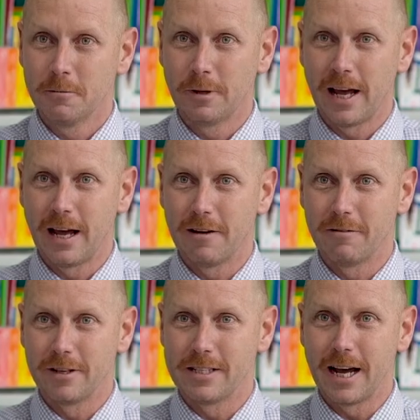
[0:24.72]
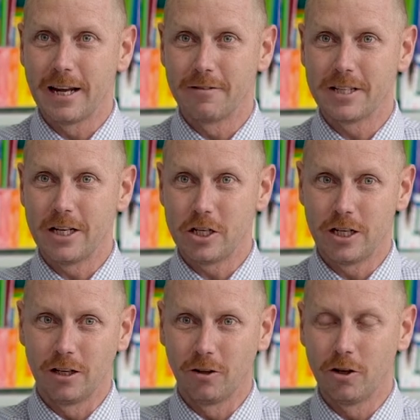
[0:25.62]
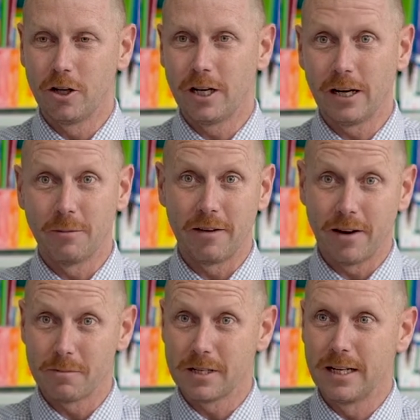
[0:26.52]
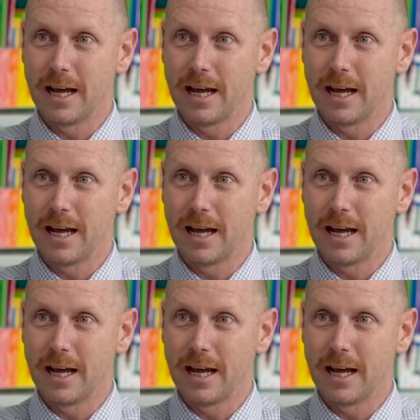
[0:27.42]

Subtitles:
We have a day of teaching and learning and we have ups and